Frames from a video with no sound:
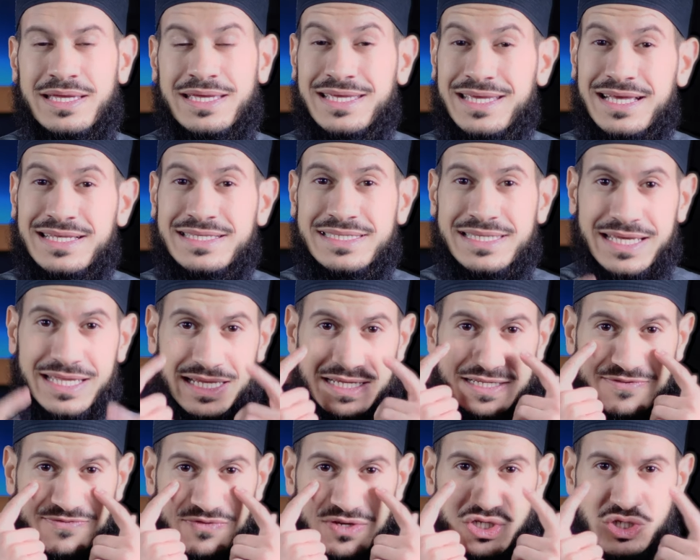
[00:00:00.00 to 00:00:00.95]
Yes, it
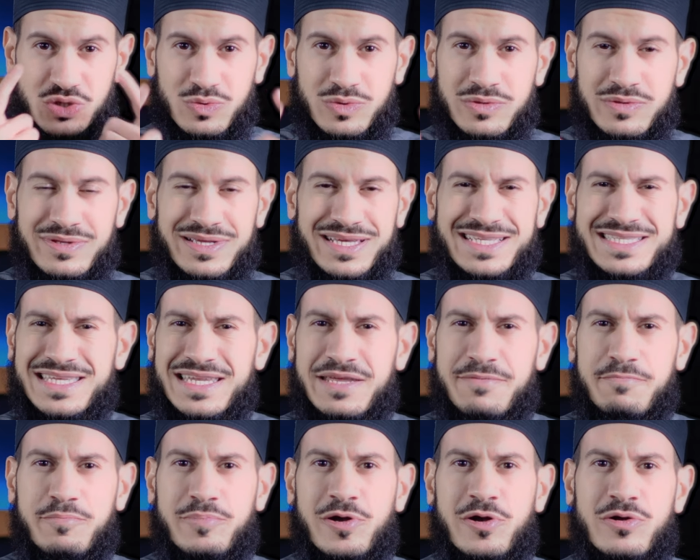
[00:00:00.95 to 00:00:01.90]
is visual. It's an
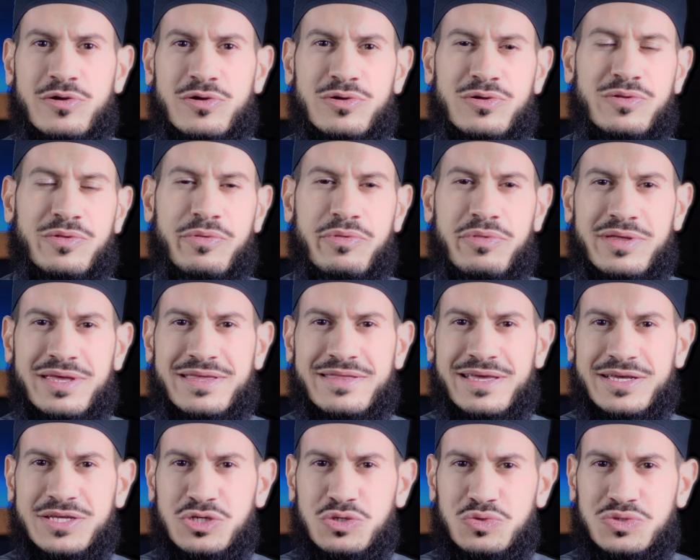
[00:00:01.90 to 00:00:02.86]
empirical thing
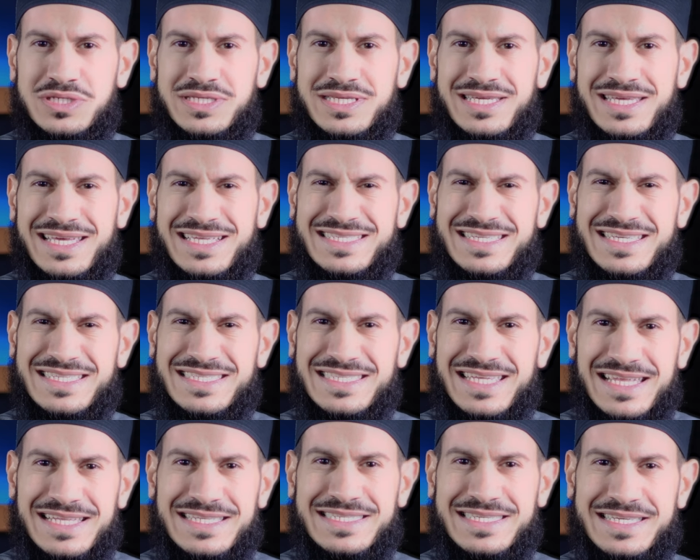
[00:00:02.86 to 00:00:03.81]
that you see. It's a
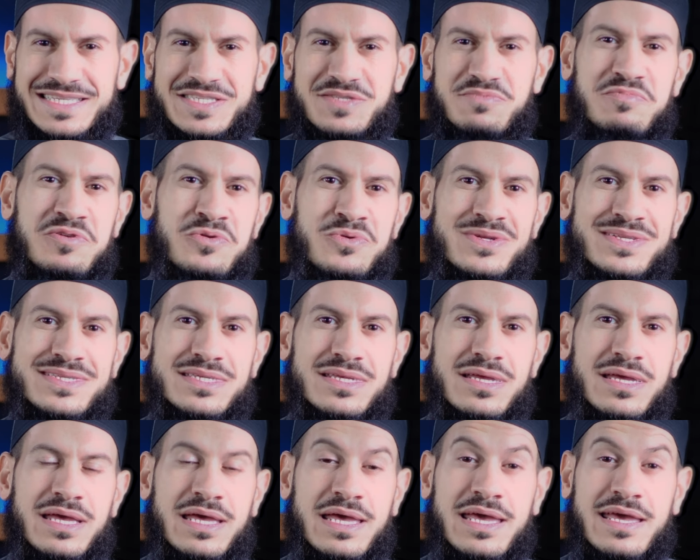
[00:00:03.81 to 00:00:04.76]
sense experience.
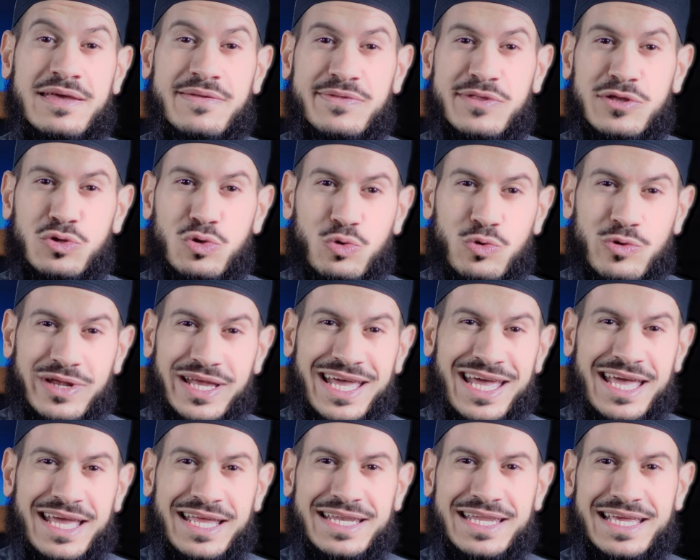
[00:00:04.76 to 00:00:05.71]
The
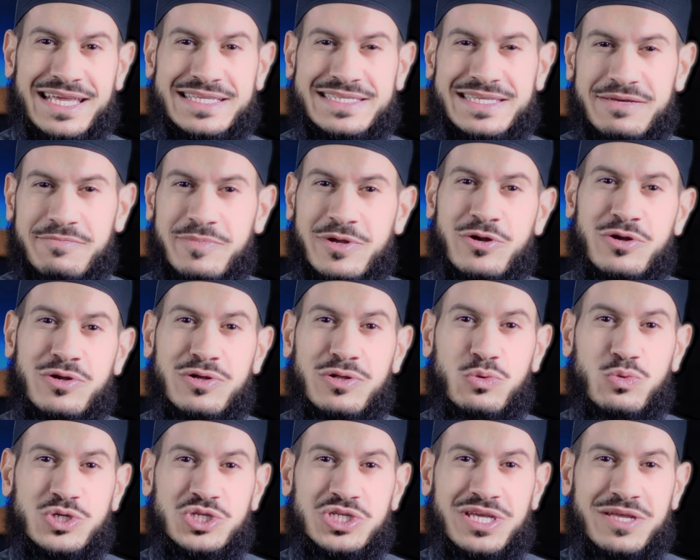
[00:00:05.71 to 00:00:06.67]
Quran is a
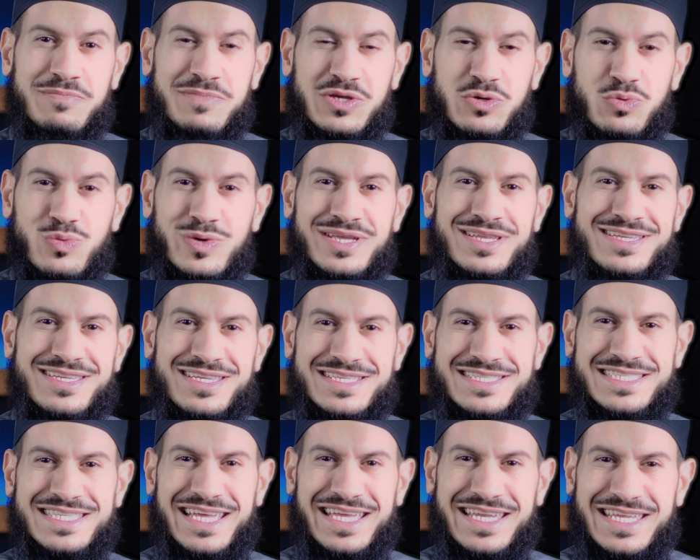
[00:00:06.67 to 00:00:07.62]
miracle which can be
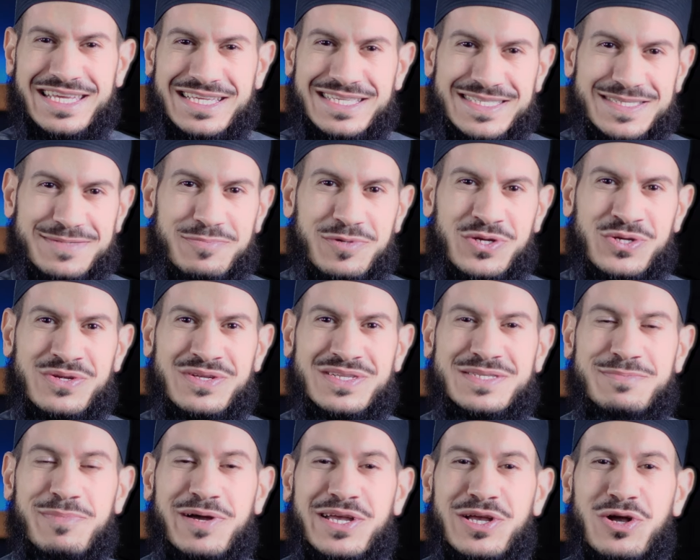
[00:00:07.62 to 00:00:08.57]
witnessed and
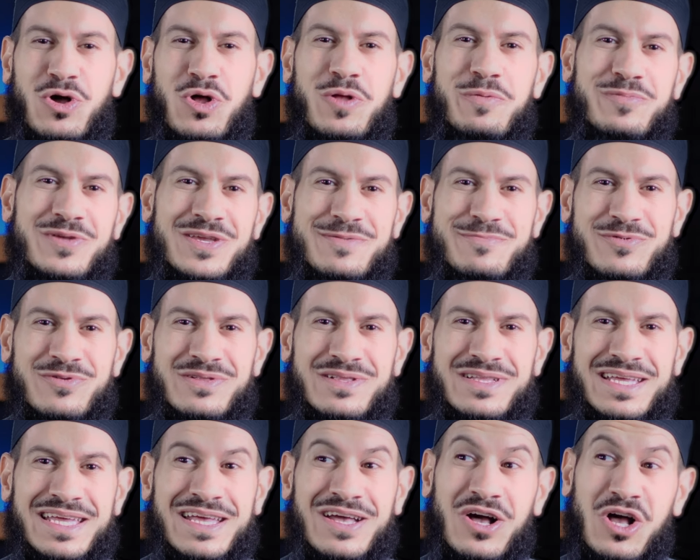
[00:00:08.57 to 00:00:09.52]
experienced by all
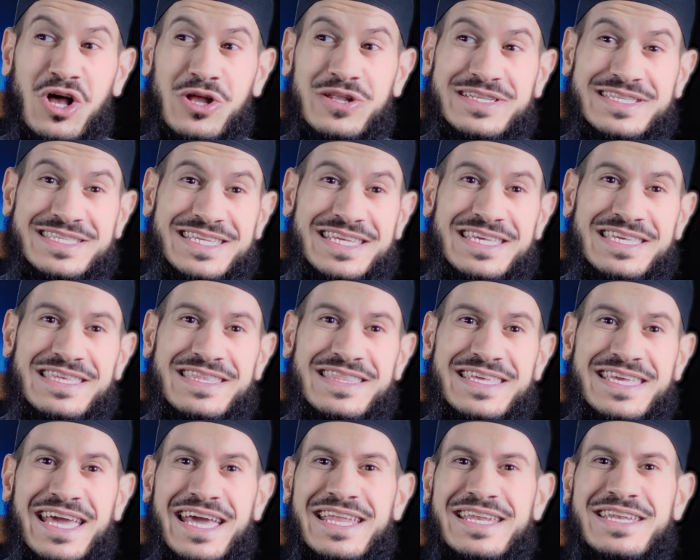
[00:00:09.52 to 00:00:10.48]
people until
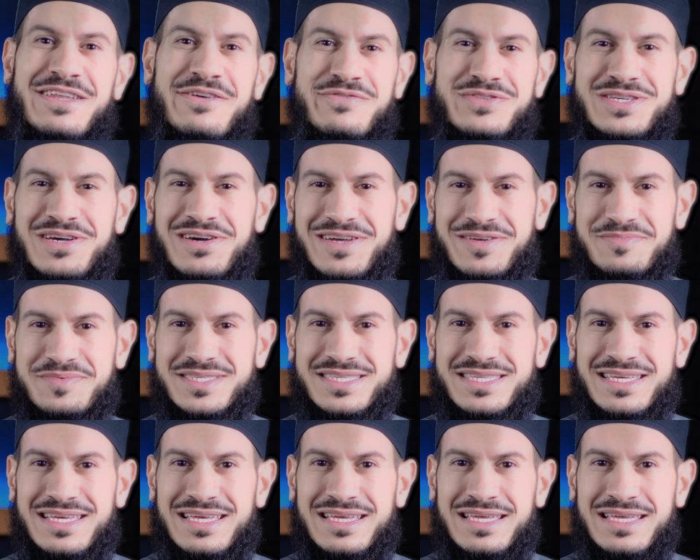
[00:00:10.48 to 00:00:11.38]
the end of times.